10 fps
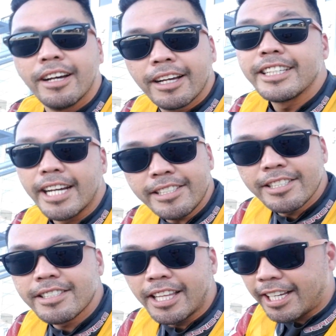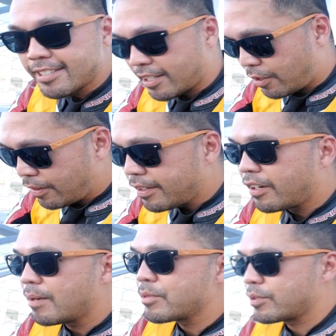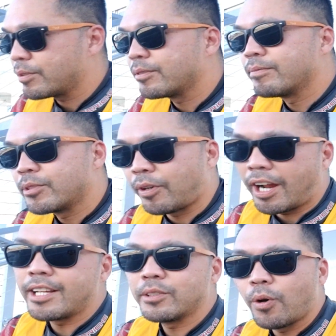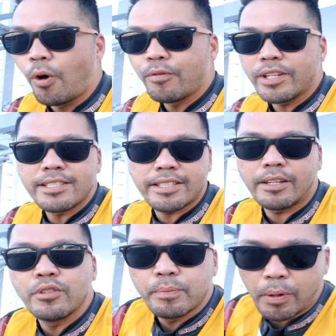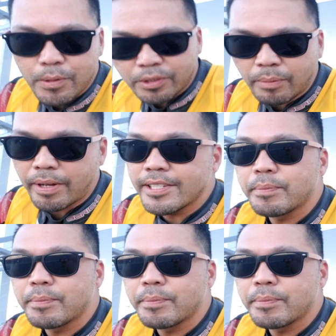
yes, like I said earlier, I'm still trying to hopefully set a new personal best,